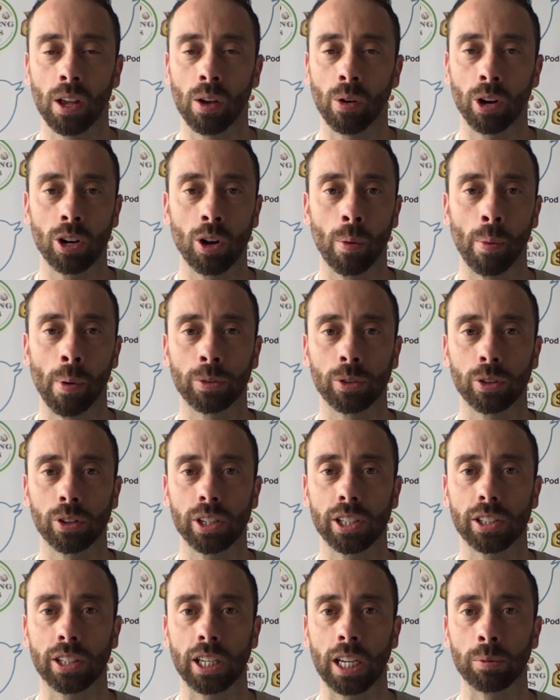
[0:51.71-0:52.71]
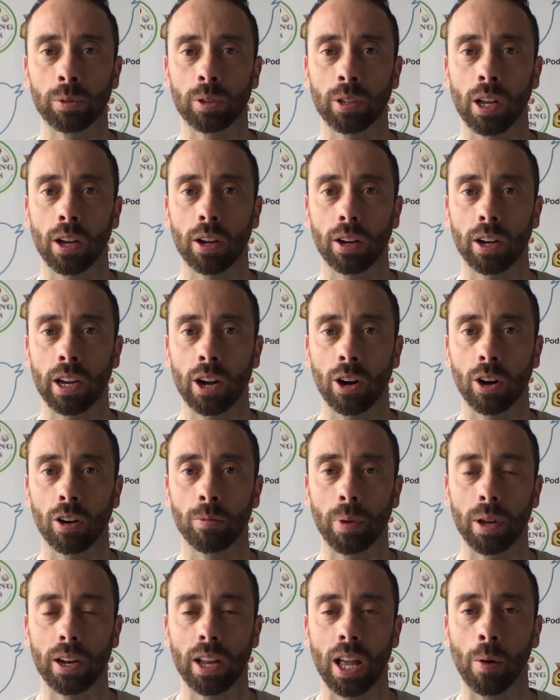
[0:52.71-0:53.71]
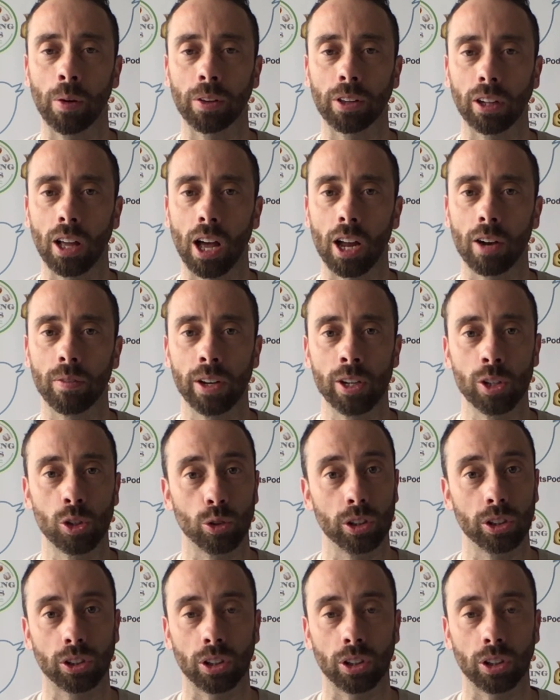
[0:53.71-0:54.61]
We know both of these teams here have been hit with a lot of injuries,